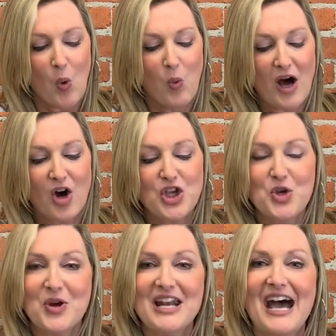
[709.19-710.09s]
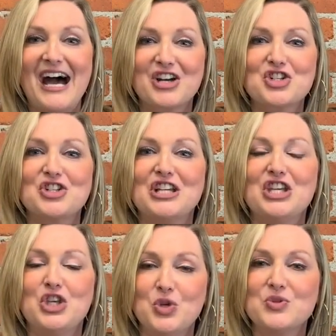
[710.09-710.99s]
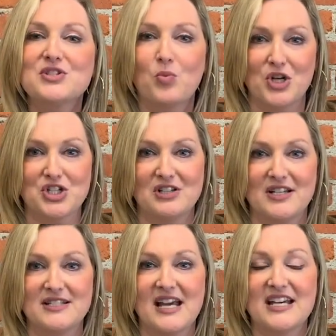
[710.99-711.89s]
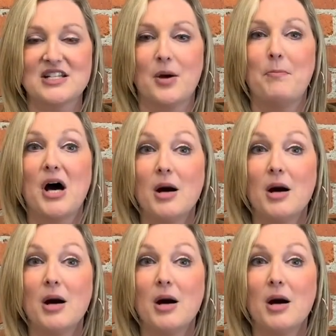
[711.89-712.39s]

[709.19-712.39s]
Well, you can actually use the wish list as a